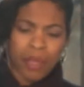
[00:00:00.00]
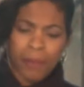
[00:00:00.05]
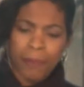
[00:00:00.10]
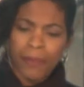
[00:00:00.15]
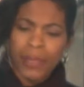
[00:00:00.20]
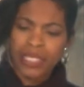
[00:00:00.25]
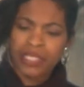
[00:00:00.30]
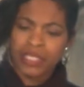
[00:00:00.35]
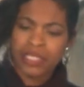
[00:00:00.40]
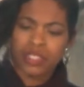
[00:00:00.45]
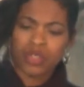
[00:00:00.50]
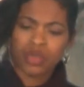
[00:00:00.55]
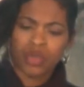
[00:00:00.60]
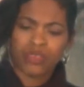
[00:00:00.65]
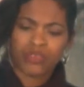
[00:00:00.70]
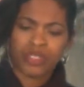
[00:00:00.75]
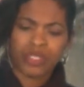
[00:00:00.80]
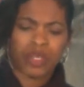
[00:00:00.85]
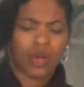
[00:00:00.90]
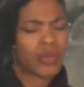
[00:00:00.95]
Mrs.
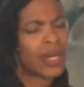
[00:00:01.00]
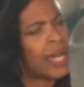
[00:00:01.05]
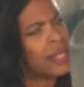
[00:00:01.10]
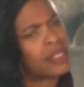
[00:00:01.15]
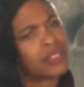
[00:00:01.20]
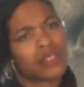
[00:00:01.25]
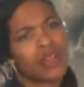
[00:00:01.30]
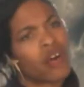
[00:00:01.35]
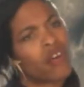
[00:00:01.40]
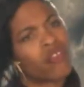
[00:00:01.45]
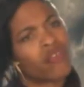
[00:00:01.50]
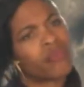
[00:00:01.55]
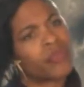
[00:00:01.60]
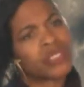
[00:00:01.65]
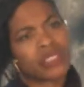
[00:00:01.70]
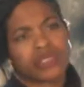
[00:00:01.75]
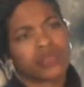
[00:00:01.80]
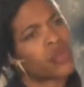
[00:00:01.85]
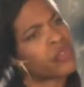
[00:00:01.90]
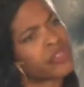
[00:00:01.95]
North Dakota. I don't know if
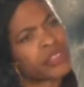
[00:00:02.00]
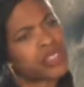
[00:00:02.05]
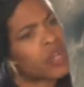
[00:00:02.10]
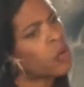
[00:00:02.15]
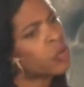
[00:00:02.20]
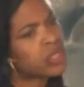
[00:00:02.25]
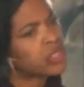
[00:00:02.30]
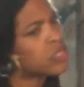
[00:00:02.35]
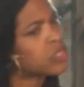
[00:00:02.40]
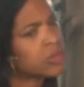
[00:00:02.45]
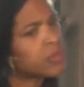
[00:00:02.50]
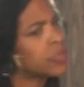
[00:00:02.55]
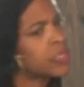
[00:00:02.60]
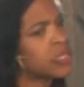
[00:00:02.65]
Mrs. North Dakota should